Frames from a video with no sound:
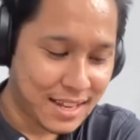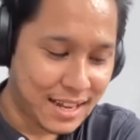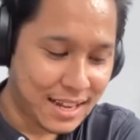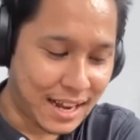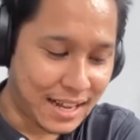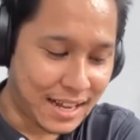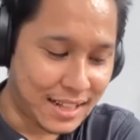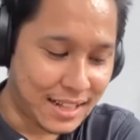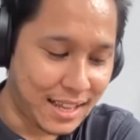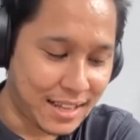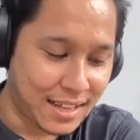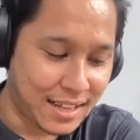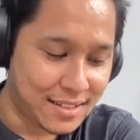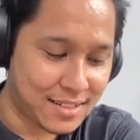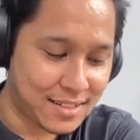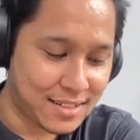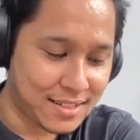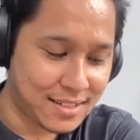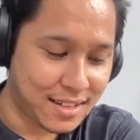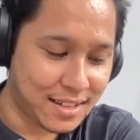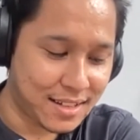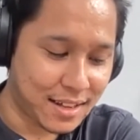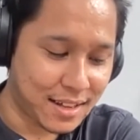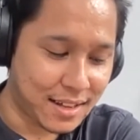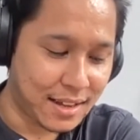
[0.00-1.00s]

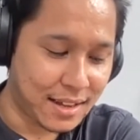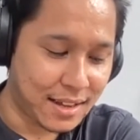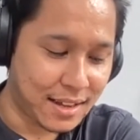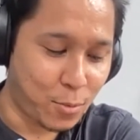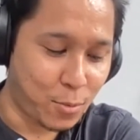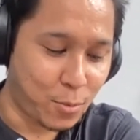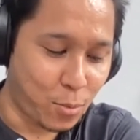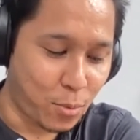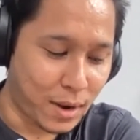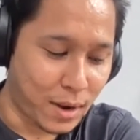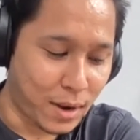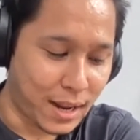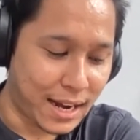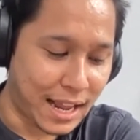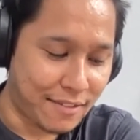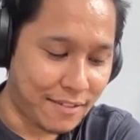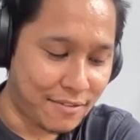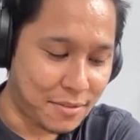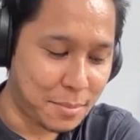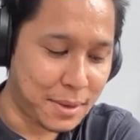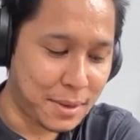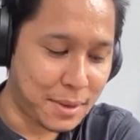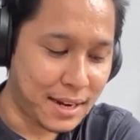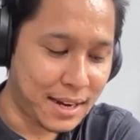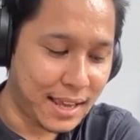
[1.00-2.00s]
it's what
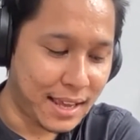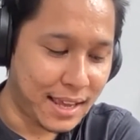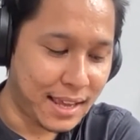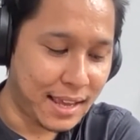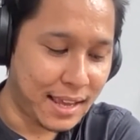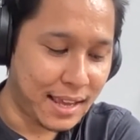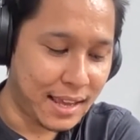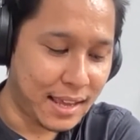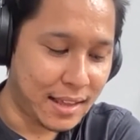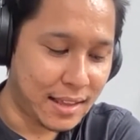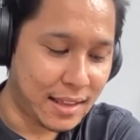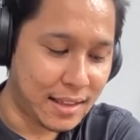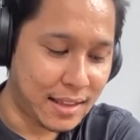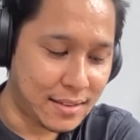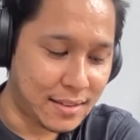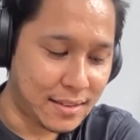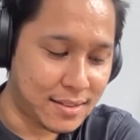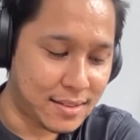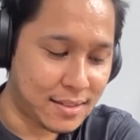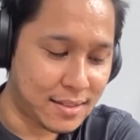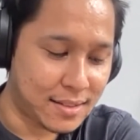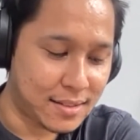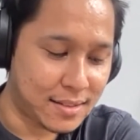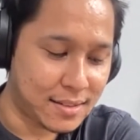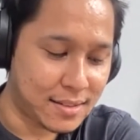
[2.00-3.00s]
everybody
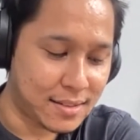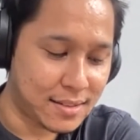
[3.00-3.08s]
is